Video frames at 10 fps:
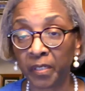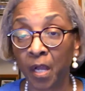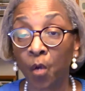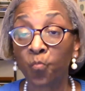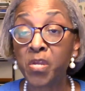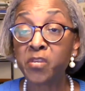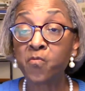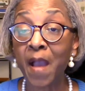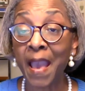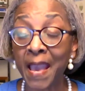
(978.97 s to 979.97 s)
When you
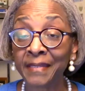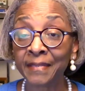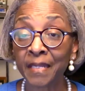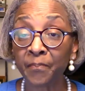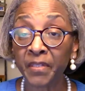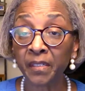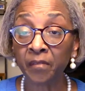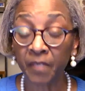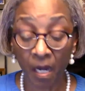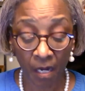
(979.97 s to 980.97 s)
ask something of
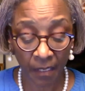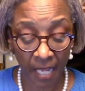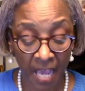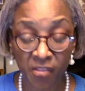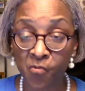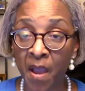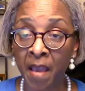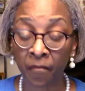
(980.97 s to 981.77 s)
God and you have